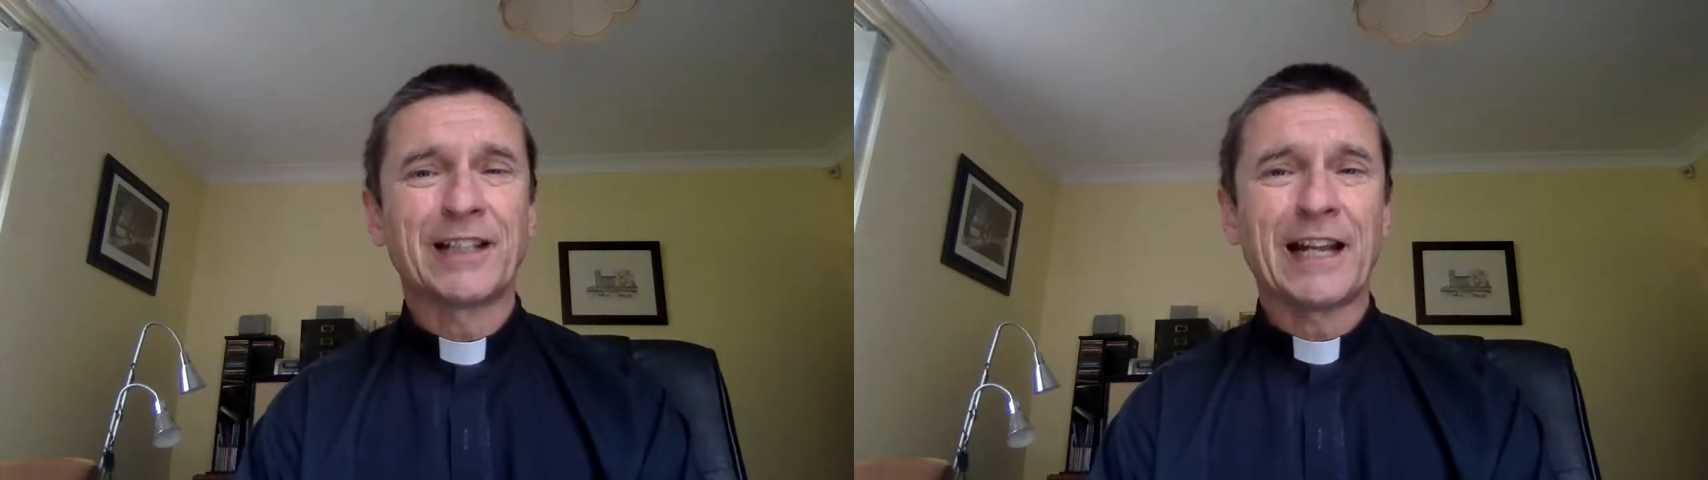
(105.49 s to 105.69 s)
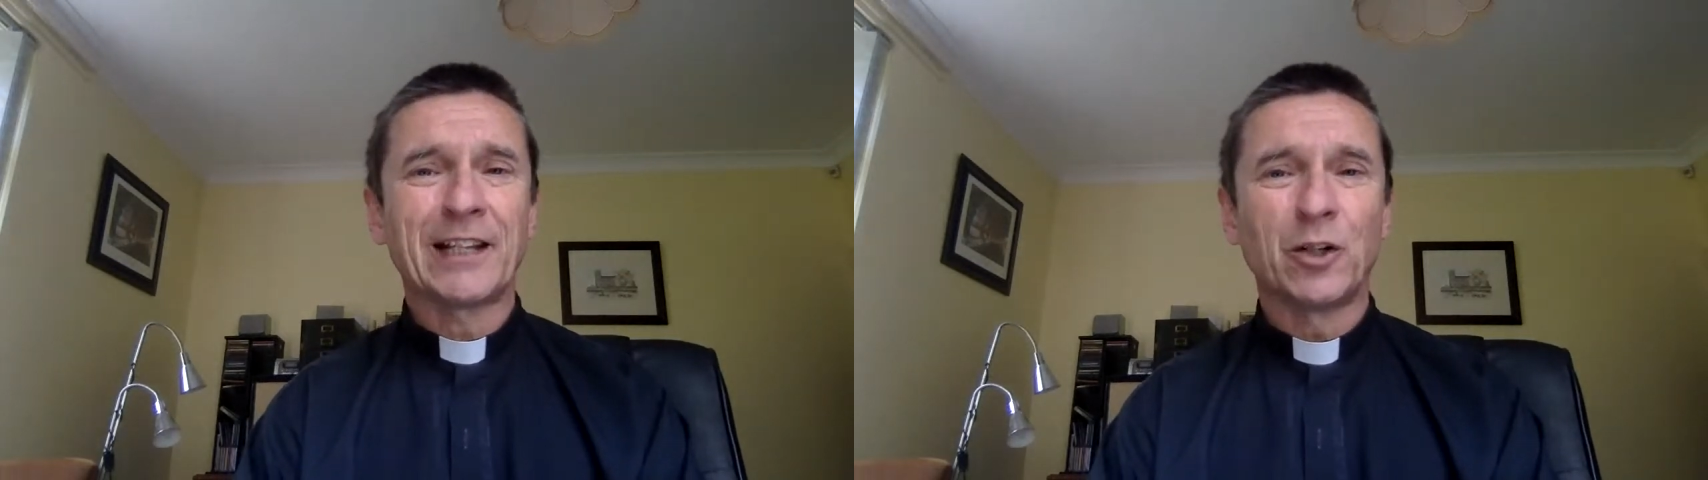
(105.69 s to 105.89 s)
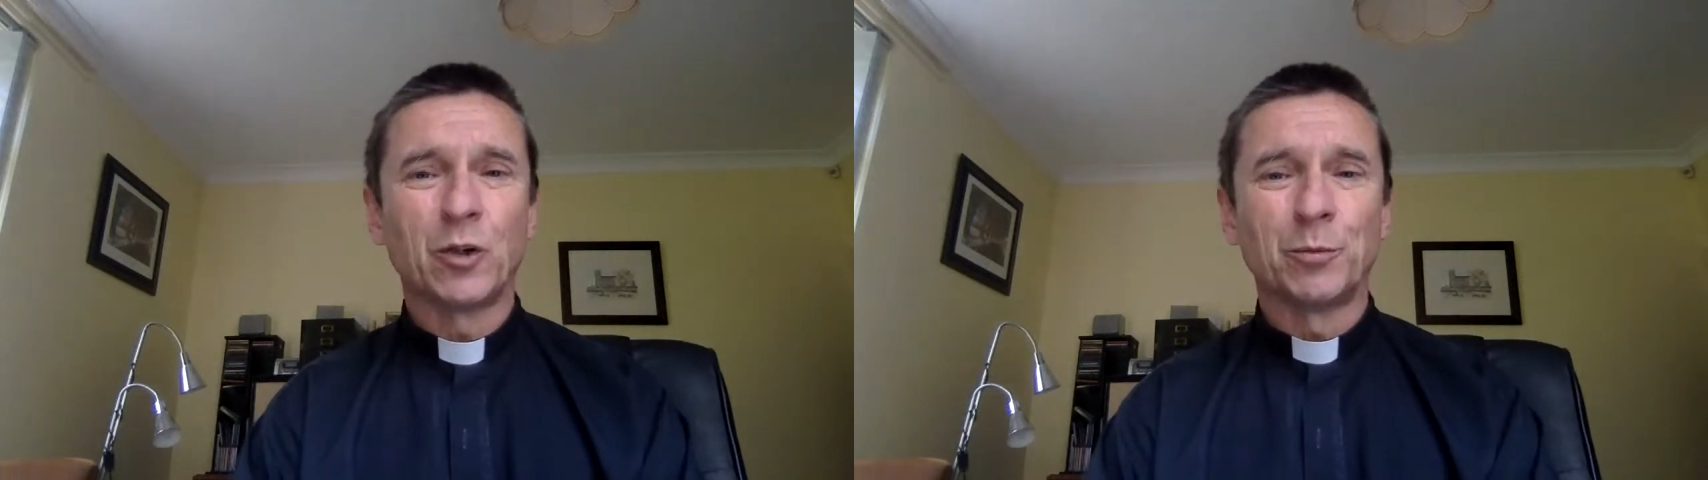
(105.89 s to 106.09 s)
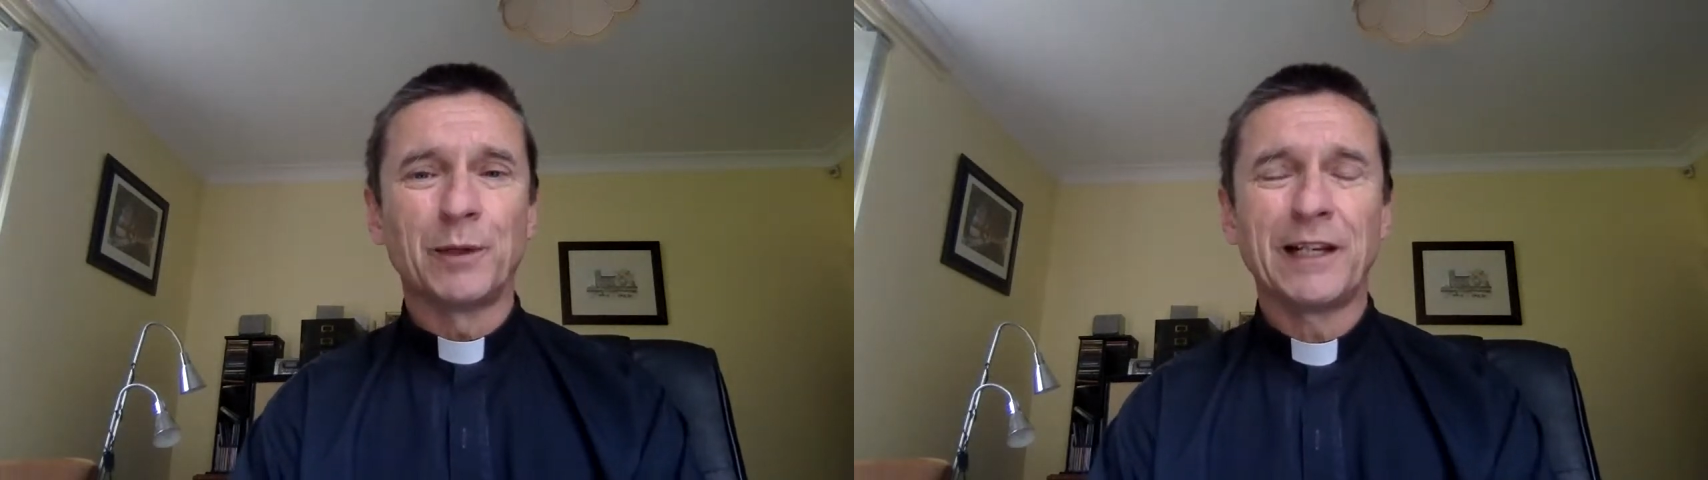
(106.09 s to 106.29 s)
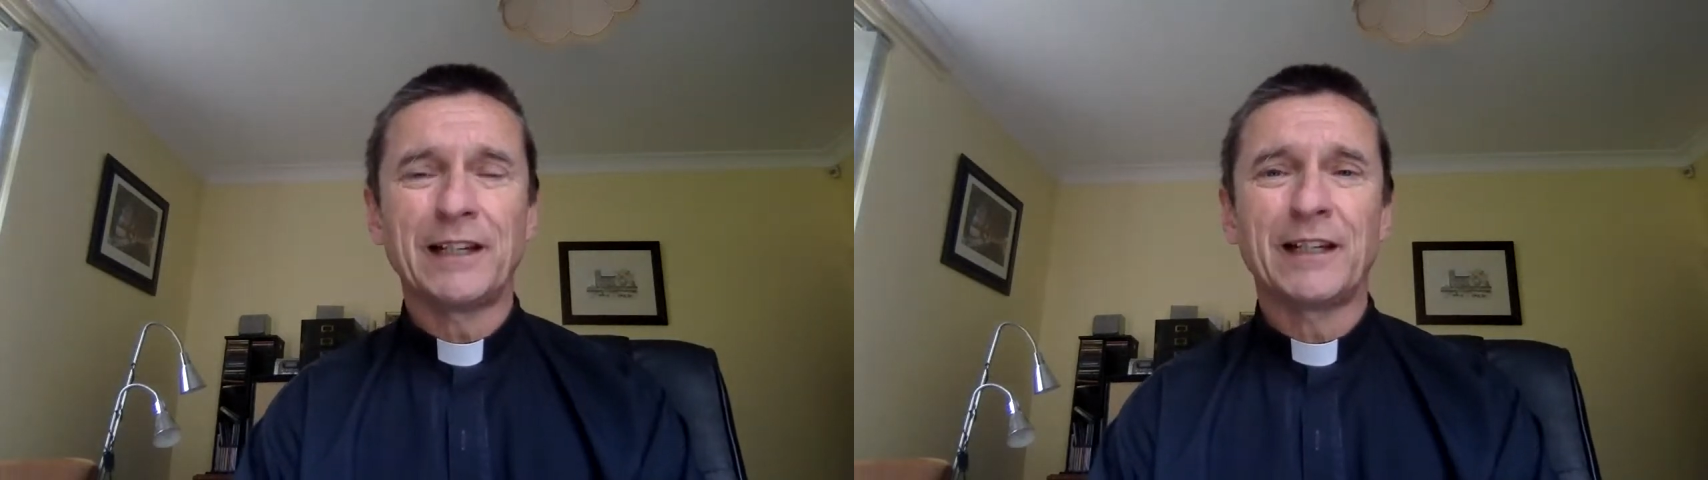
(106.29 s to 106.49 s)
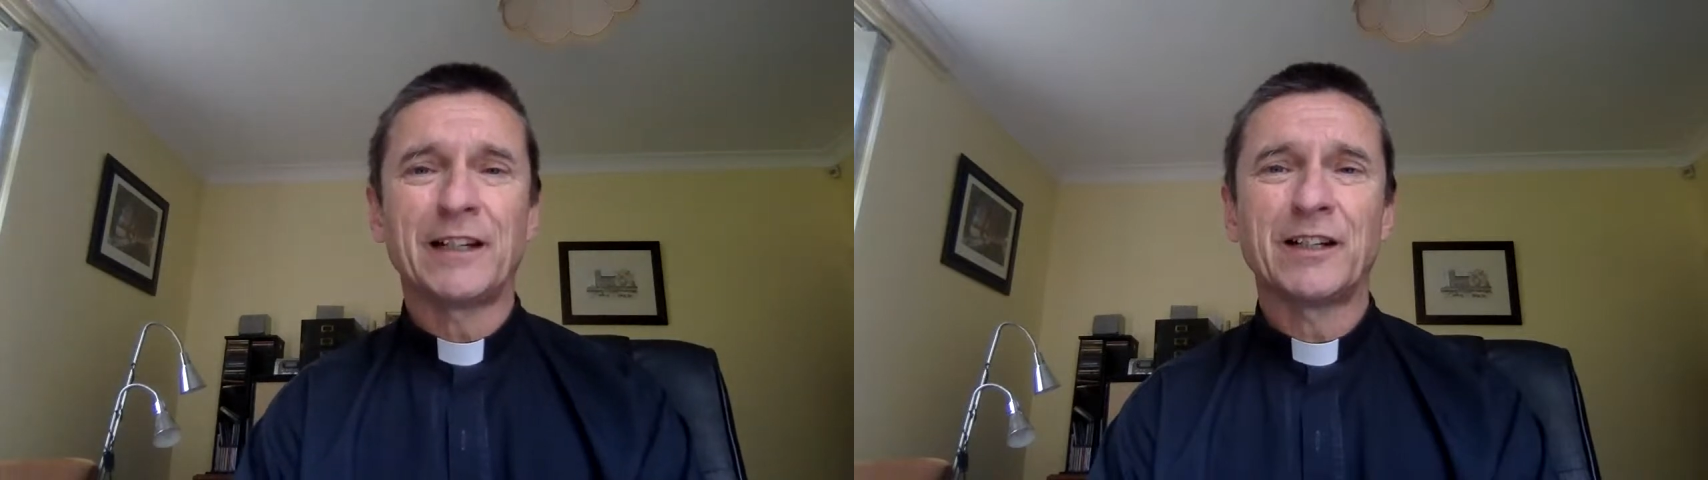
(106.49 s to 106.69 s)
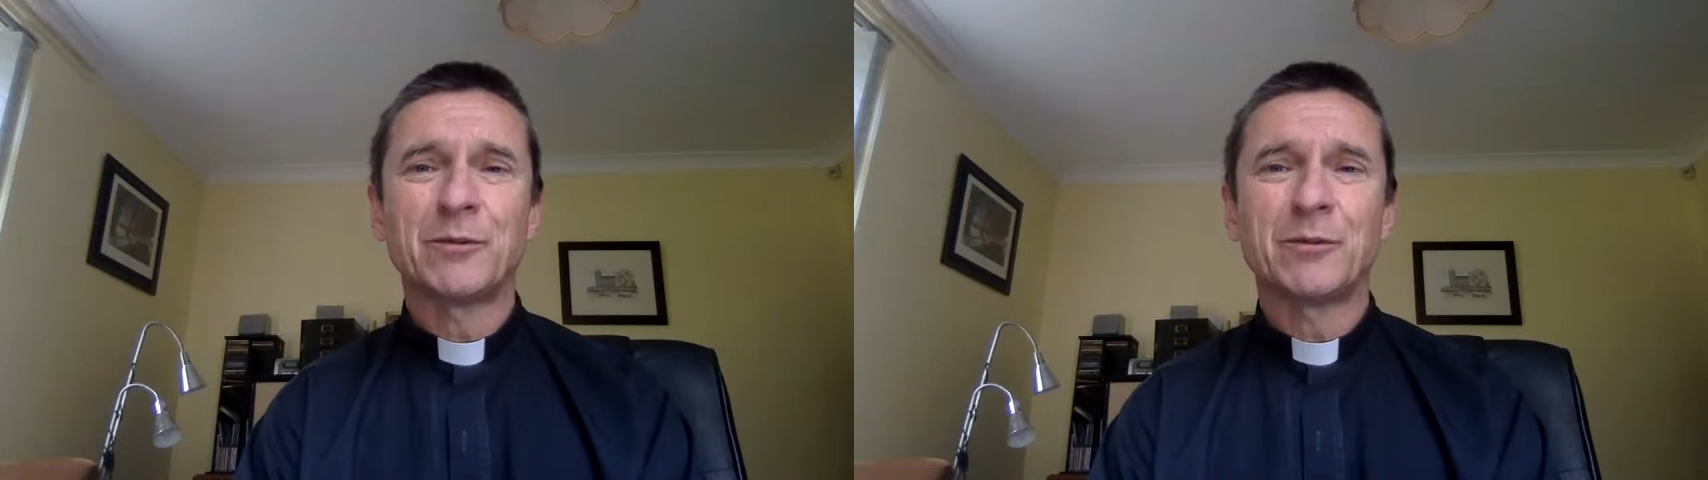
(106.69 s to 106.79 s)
Glengormley